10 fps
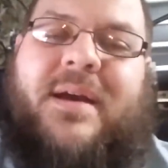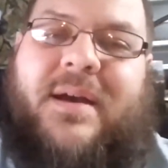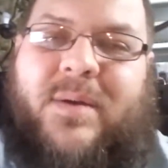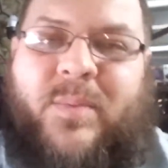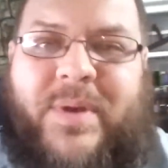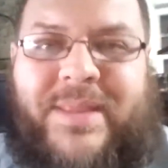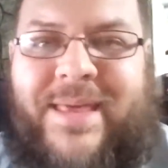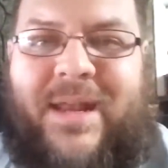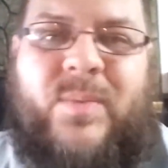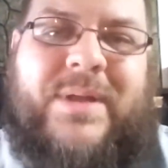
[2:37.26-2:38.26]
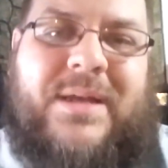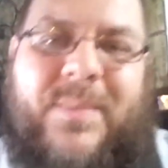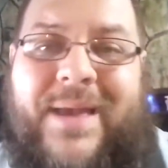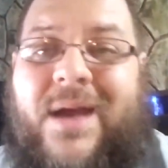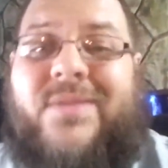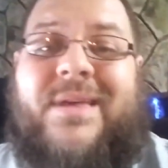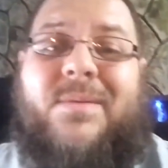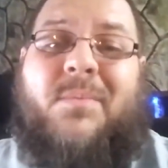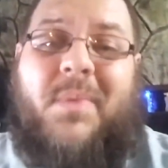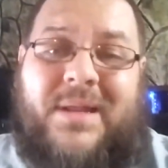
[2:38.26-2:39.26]
Uh, but that'll be coming out
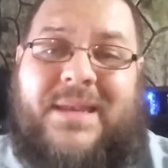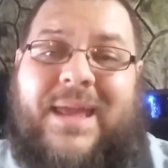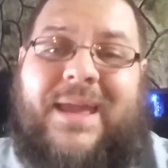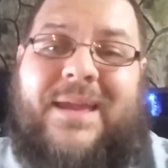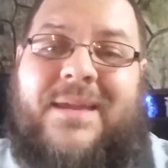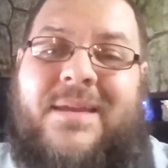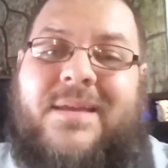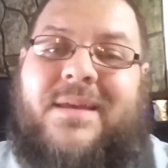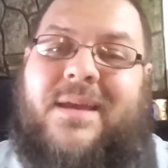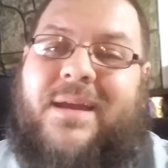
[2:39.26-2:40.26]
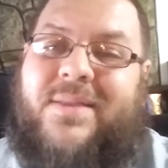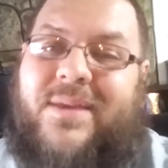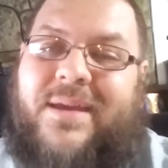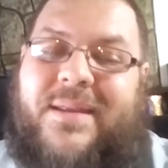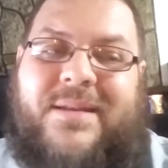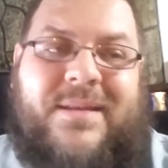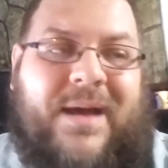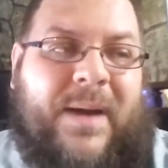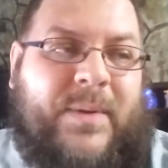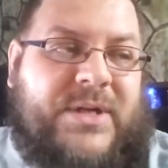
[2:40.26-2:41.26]
then Monday. And then
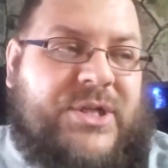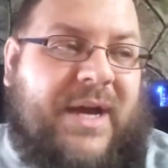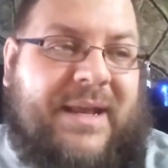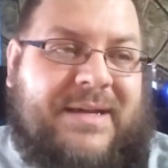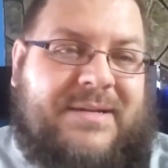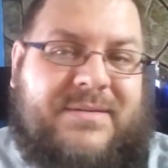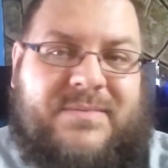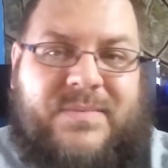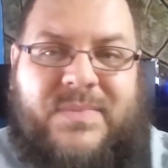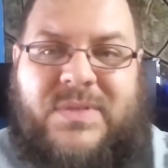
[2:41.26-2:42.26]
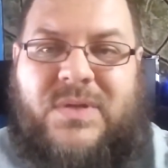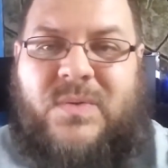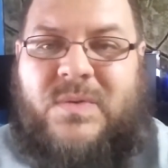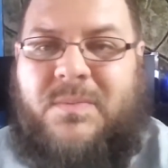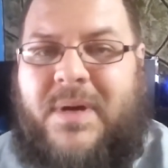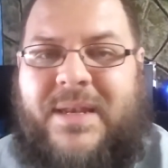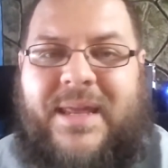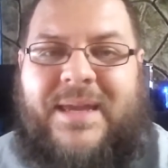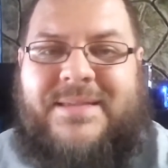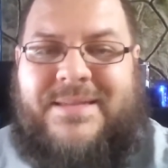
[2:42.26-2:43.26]
I'm going to try to use
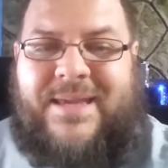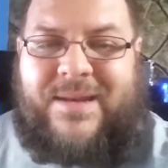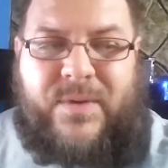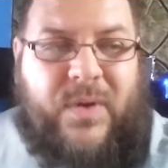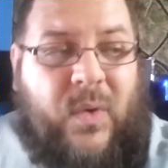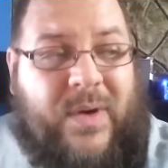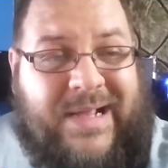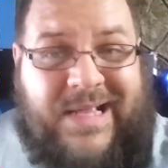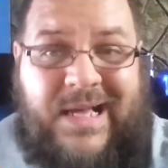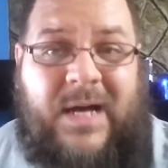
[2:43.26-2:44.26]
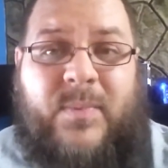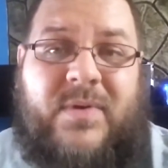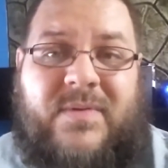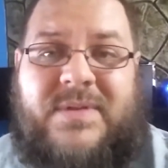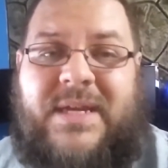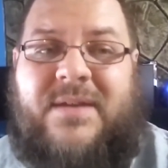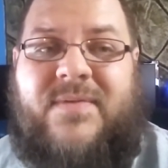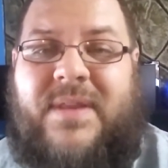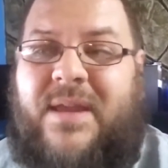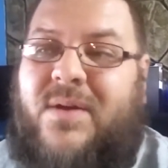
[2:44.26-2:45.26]
Monday as a day to record a couple
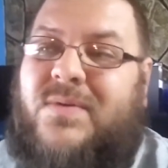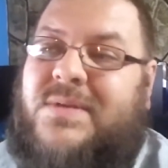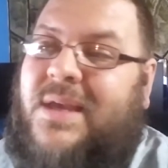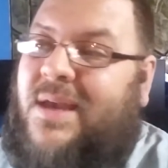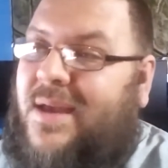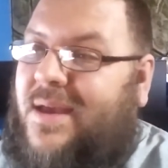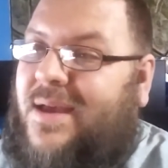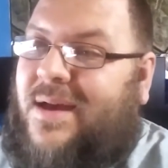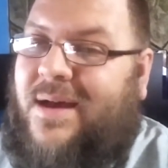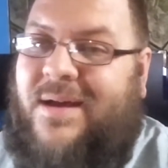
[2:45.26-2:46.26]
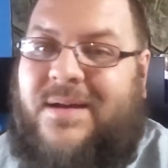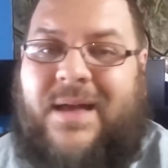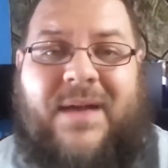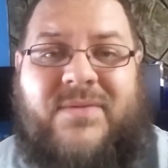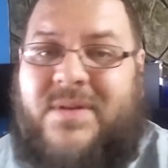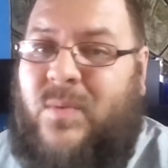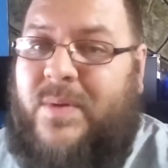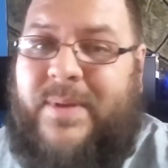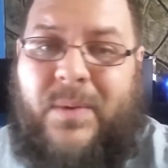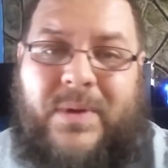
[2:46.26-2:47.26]
tech videos. Uh, I haven't
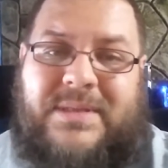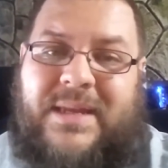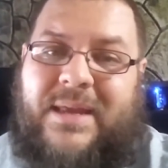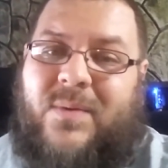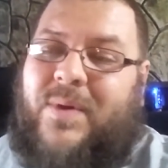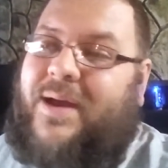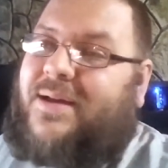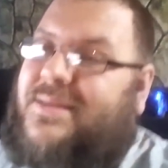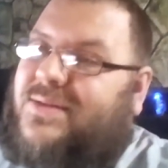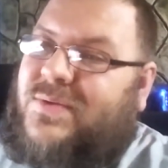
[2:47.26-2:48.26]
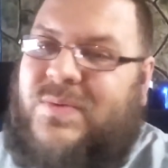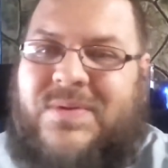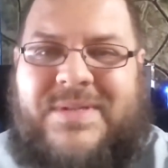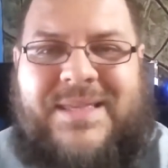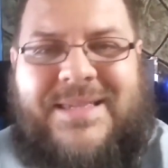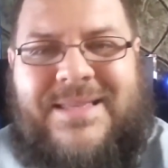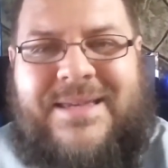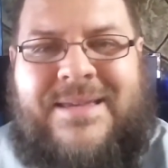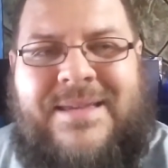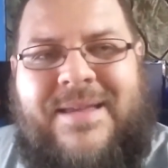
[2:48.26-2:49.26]
done One Minute Wednesday in a while, so it's one of those things
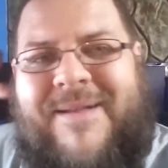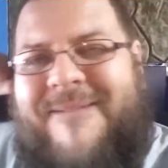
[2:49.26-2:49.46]
that